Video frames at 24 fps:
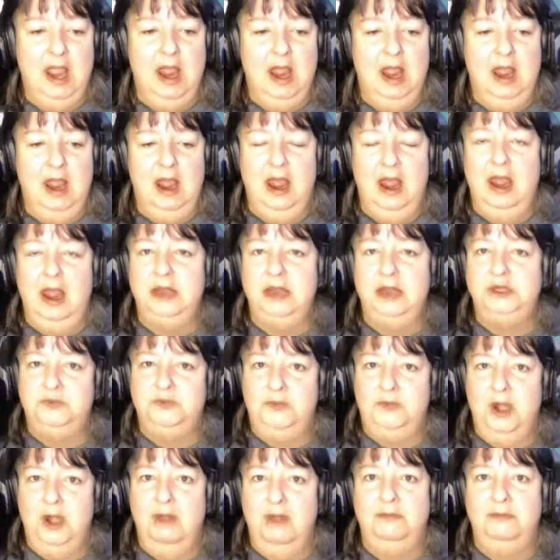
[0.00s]
I should
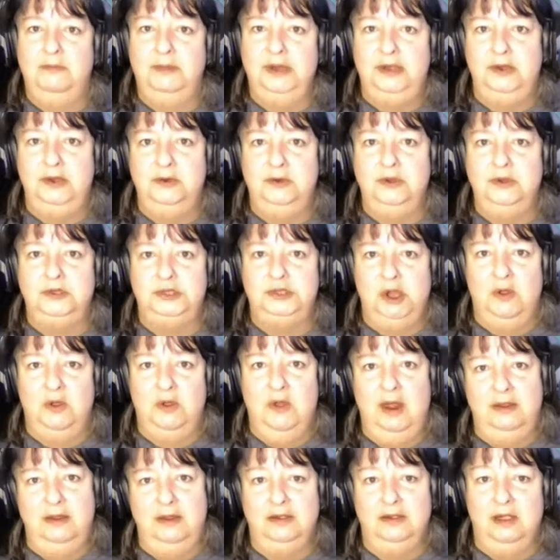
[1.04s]
probably do a show
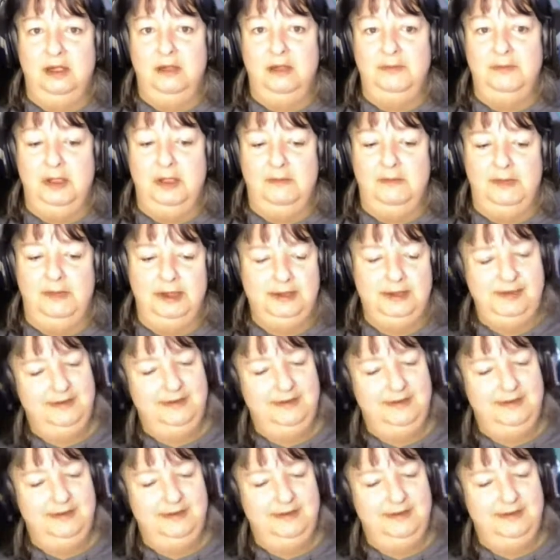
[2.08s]
on the Dark Pyramids.